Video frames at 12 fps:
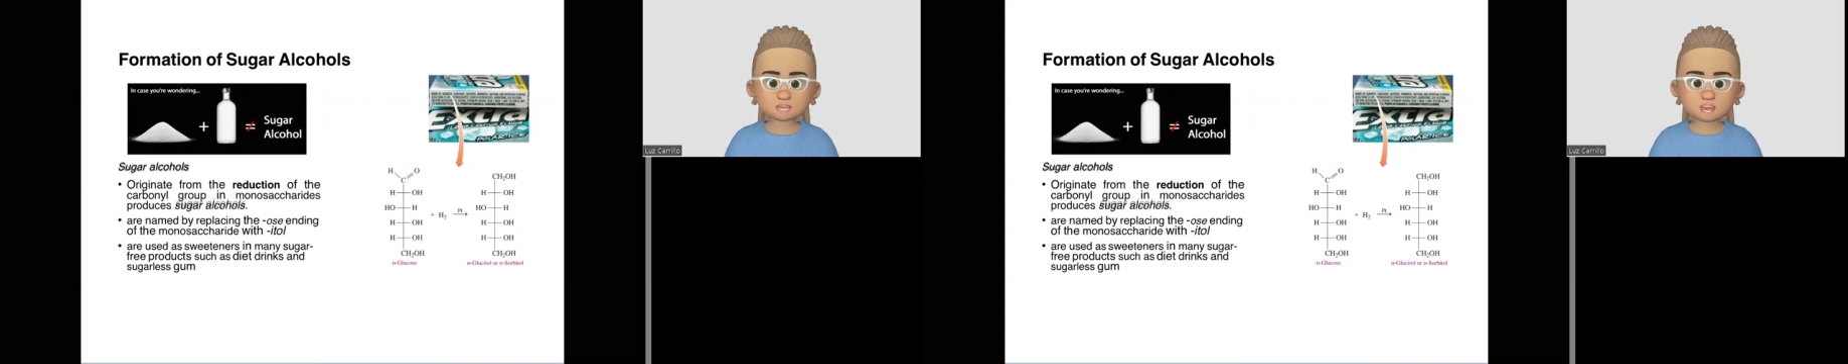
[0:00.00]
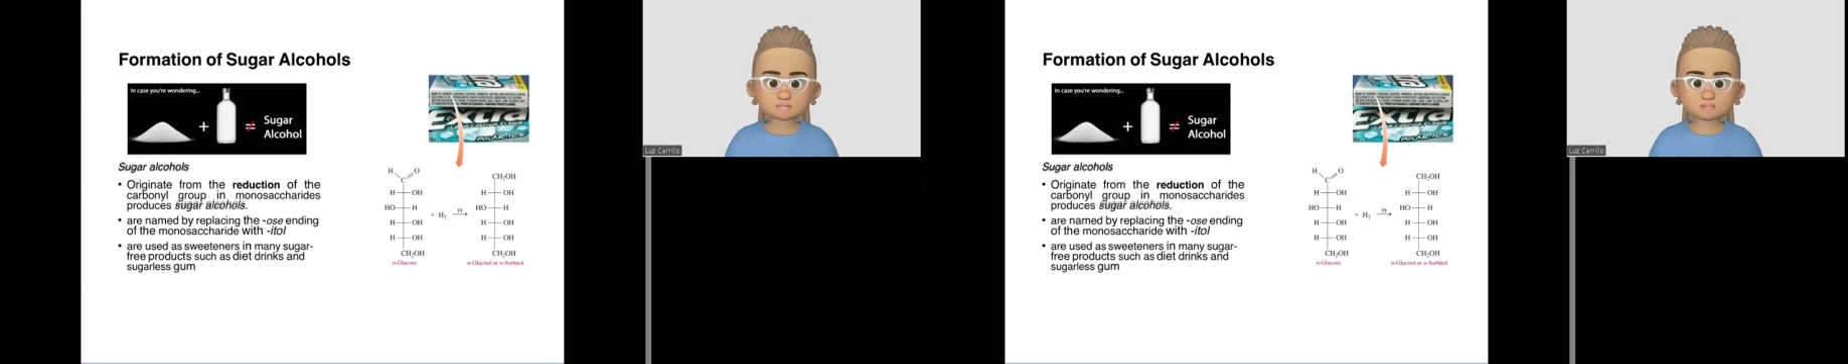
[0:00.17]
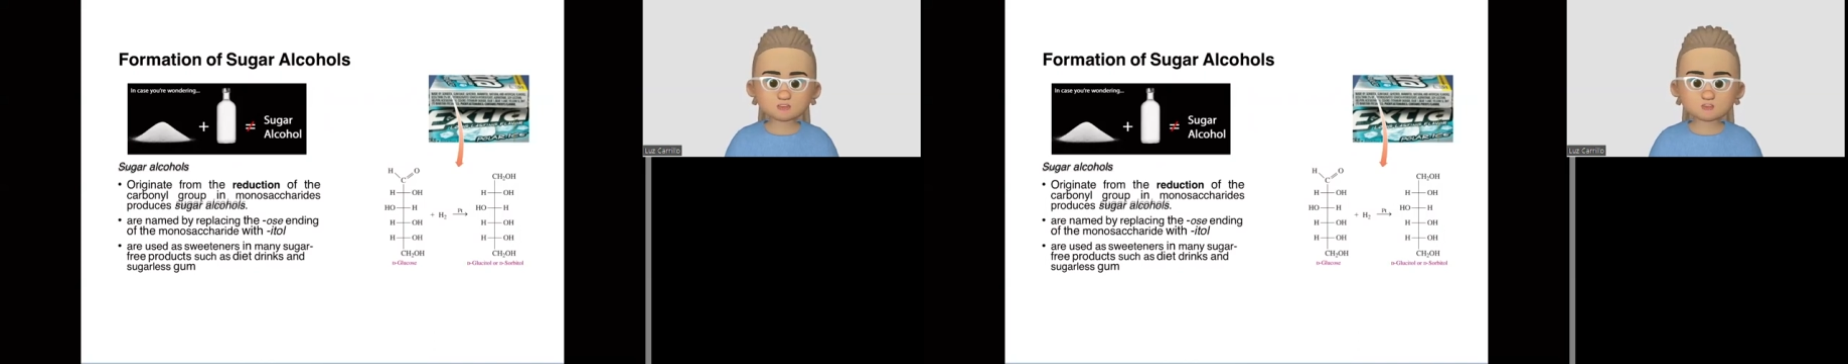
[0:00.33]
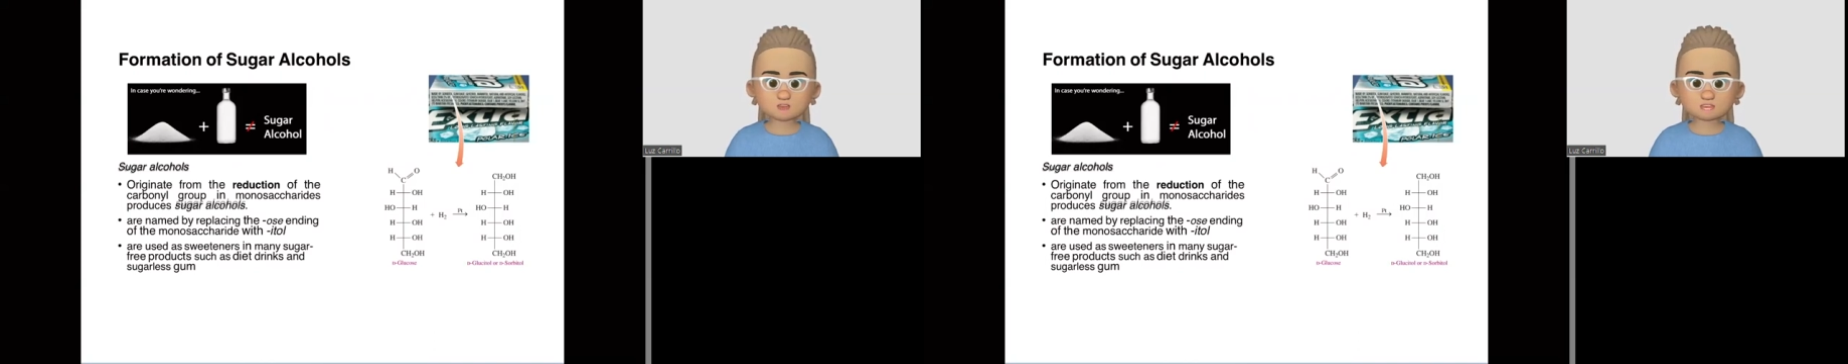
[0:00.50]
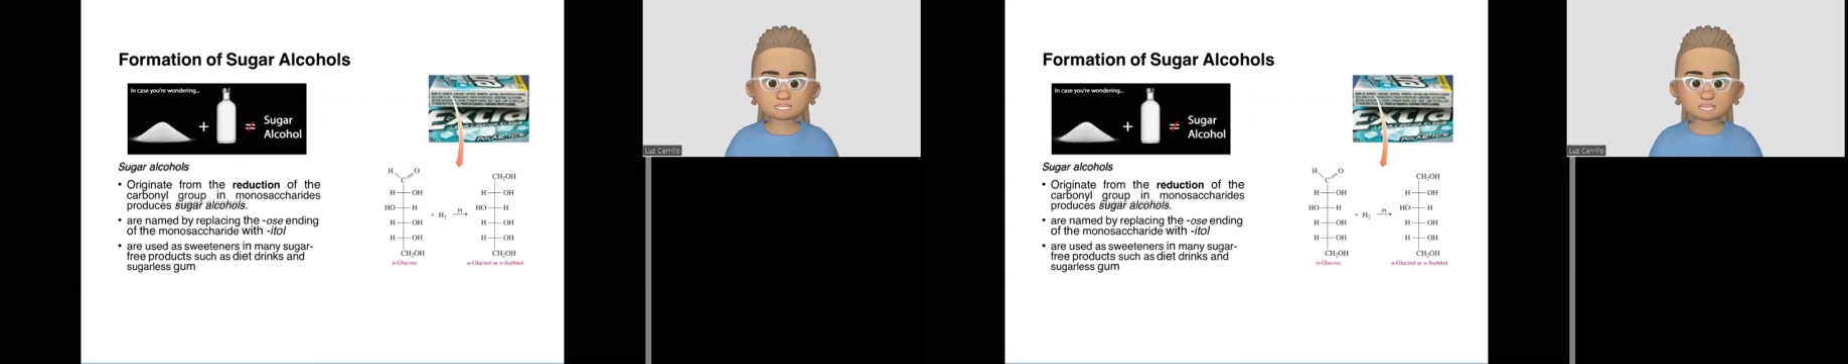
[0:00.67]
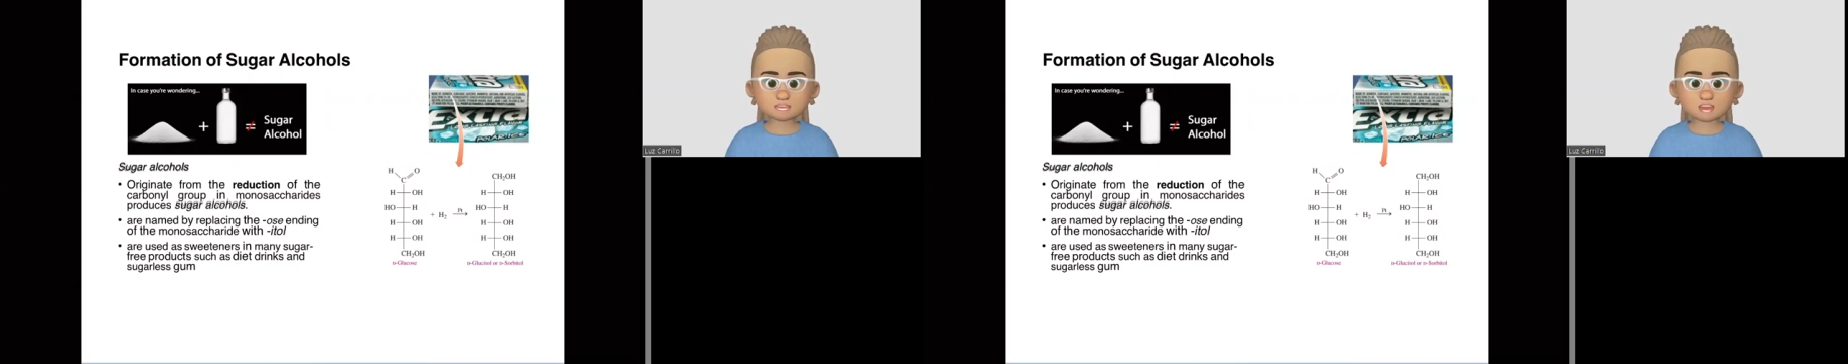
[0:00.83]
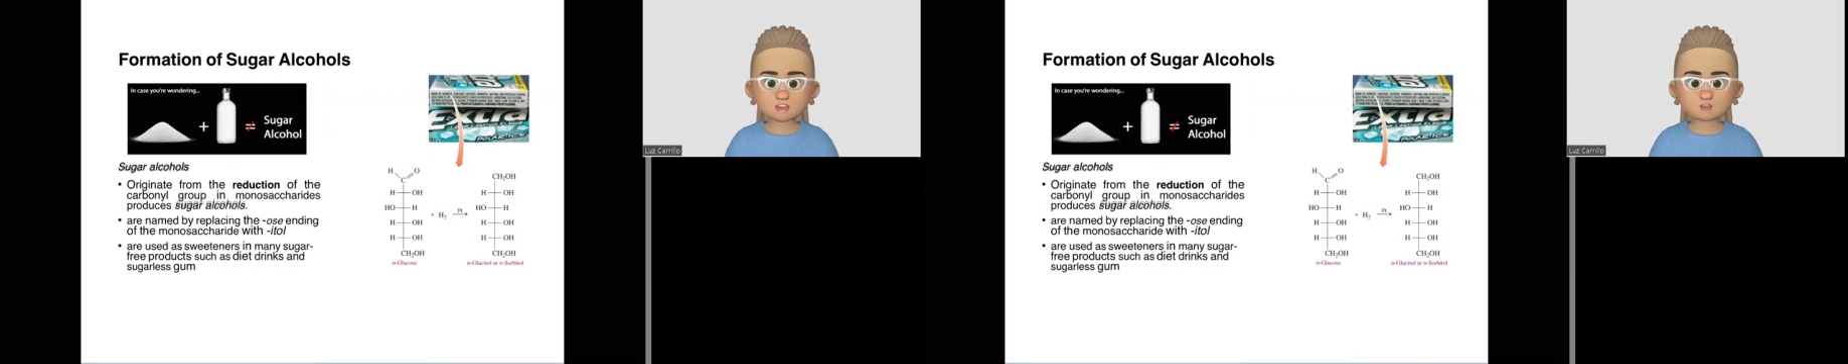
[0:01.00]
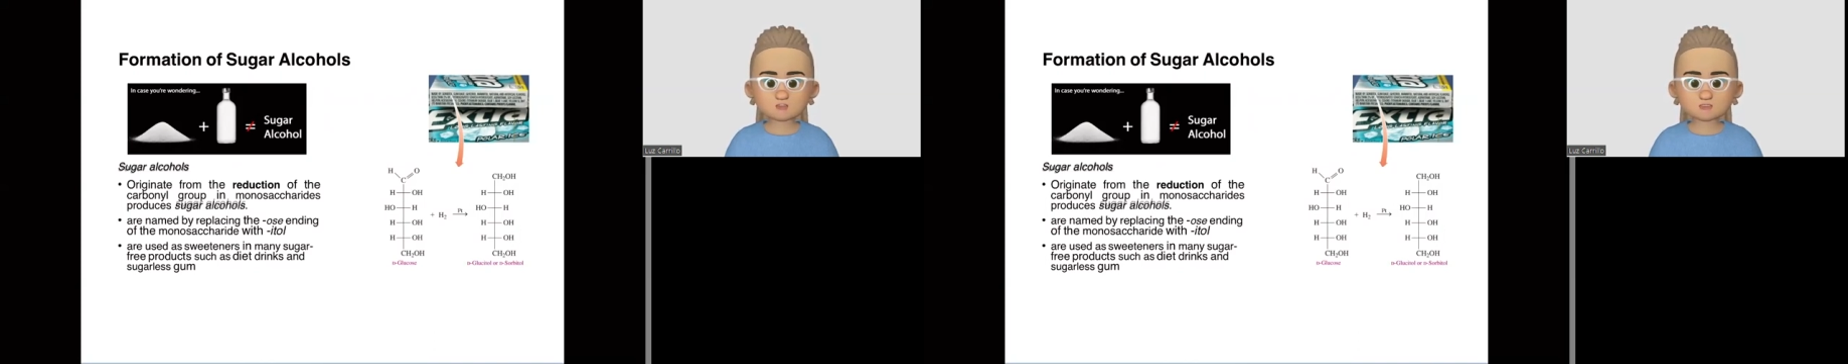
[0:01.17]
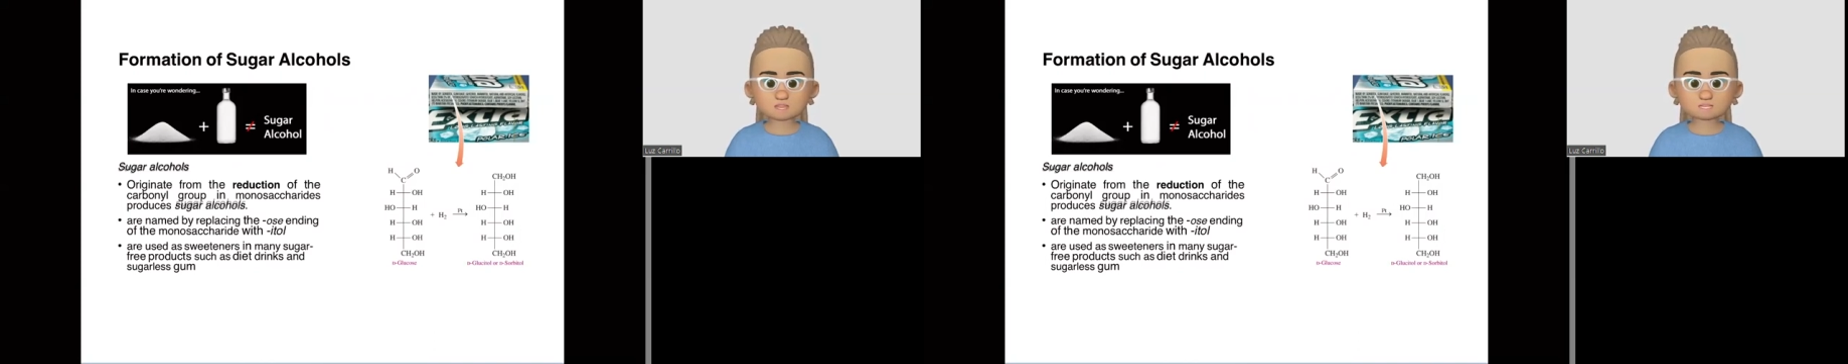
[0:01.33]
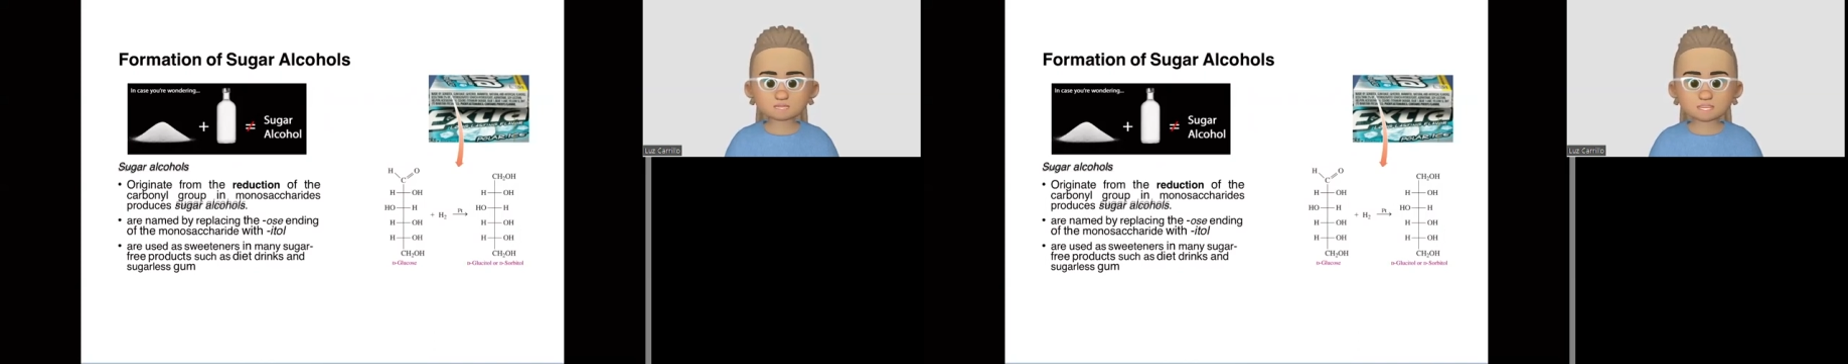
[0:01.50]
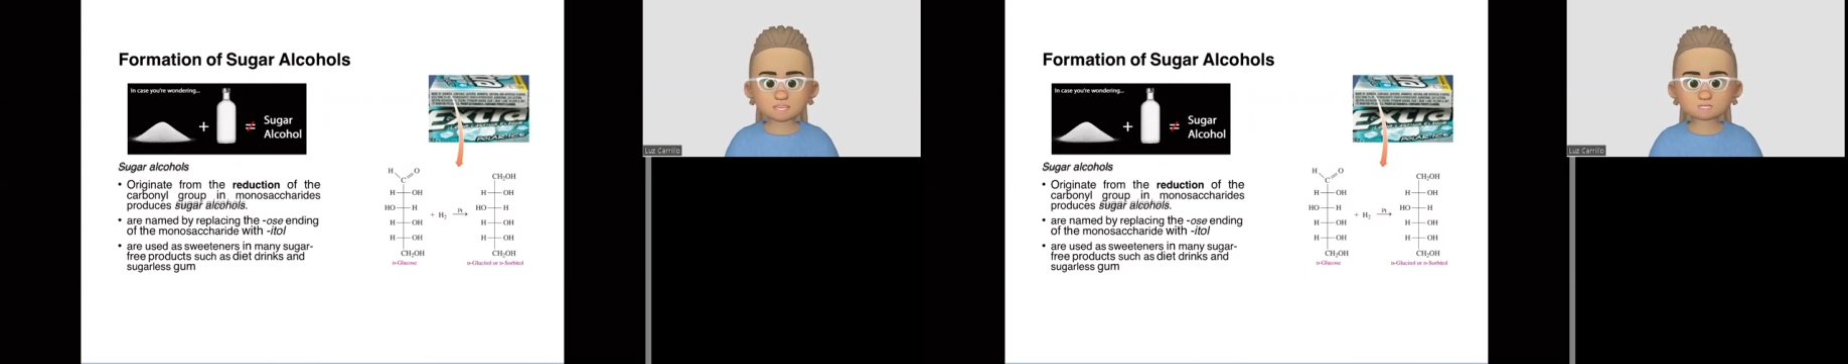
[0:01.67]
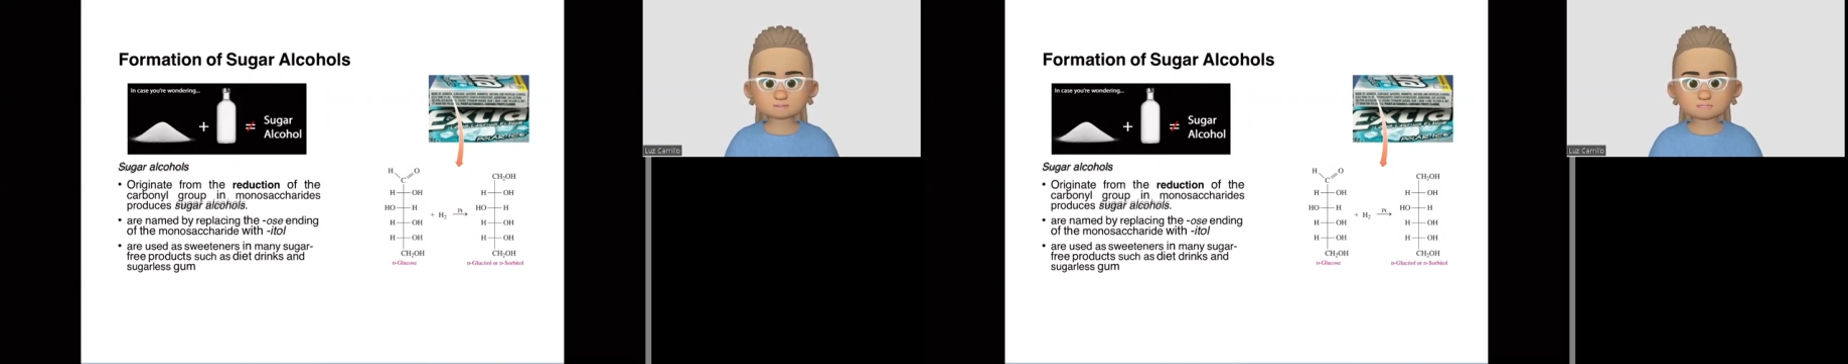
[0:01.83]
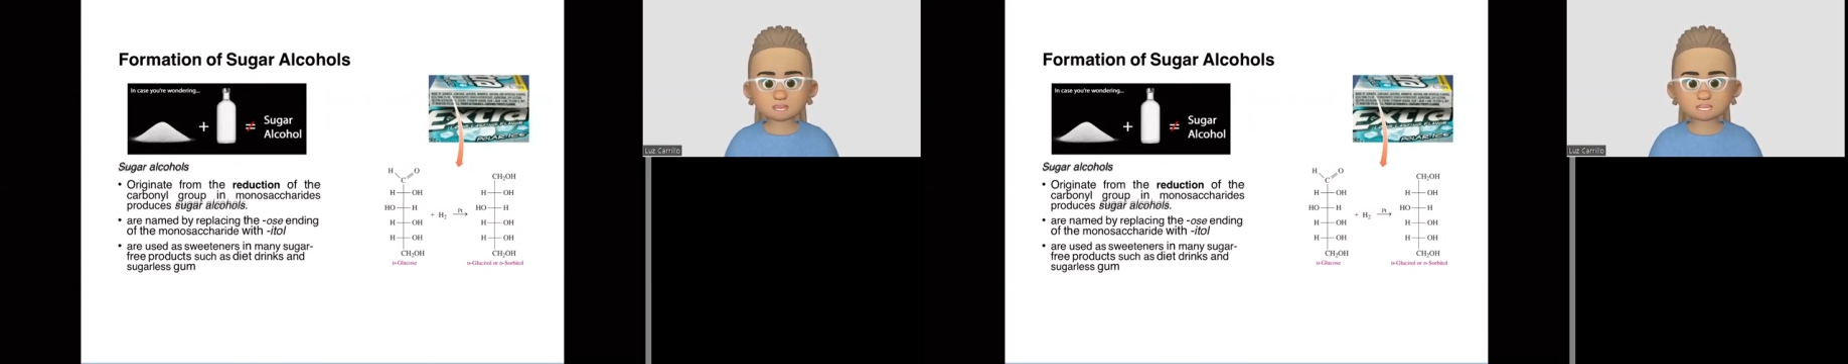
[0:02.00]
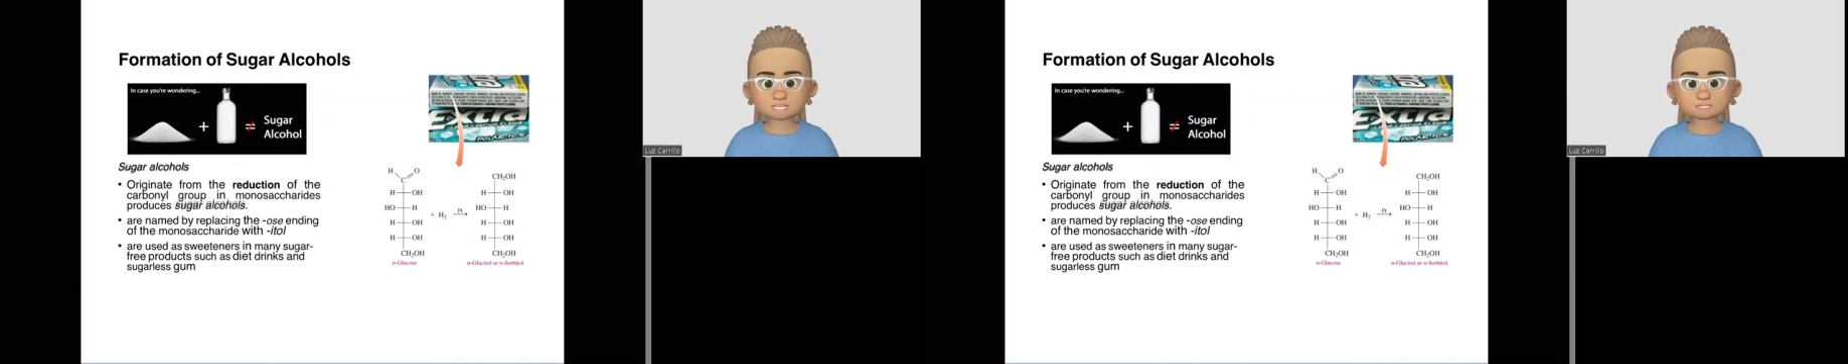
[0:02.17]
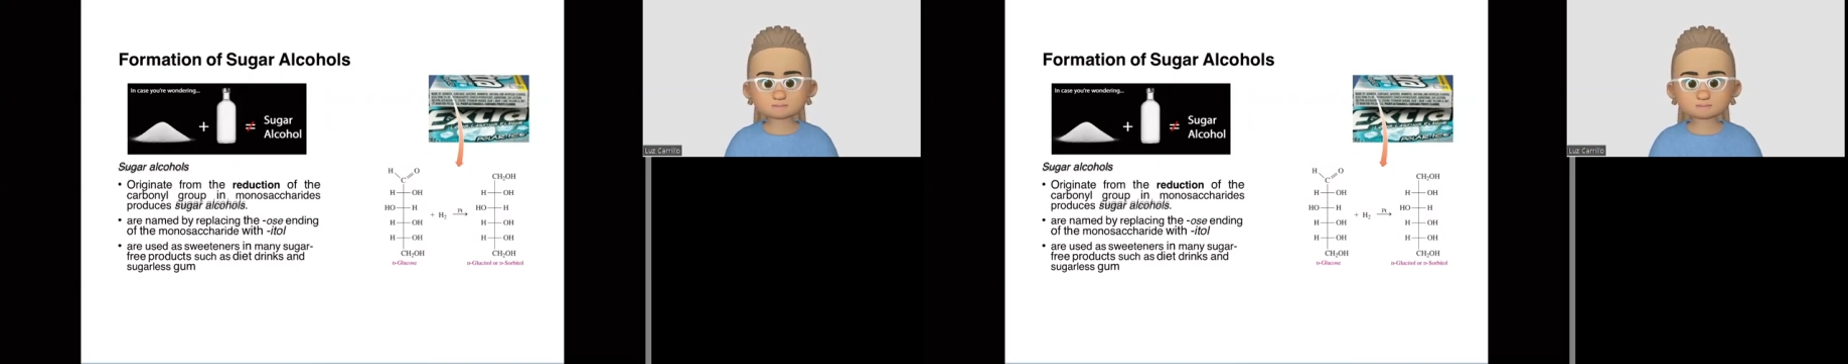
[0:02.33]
alcohols are not going to be when you add